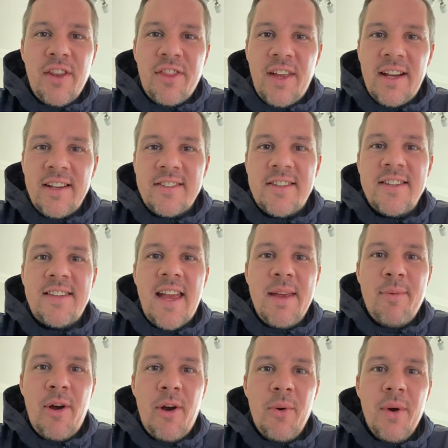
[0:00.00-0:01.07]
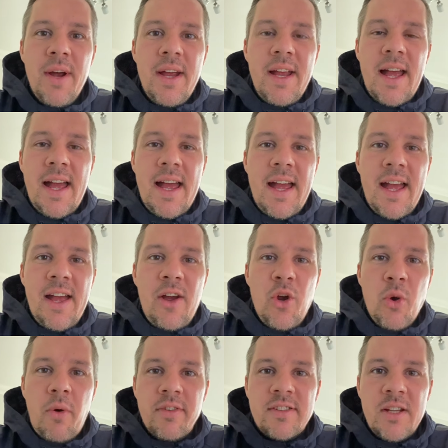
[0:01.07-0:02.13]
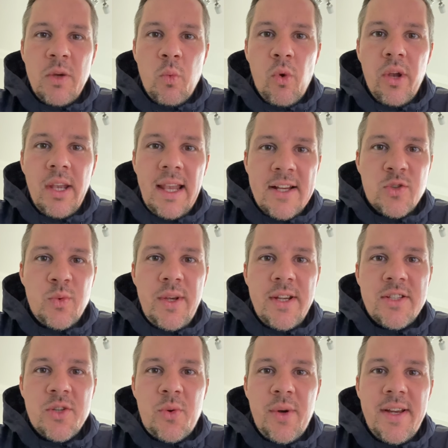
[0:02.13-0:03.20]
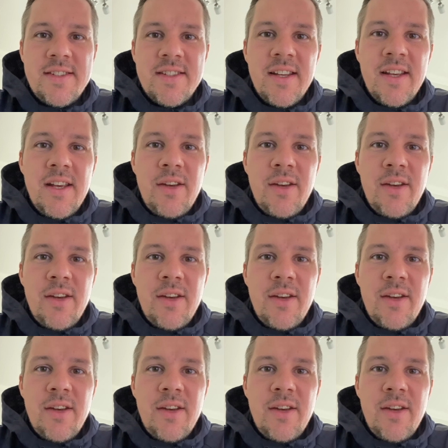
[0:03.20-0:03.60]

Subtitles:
Thanks to Damo, who obviously won last week's quiz,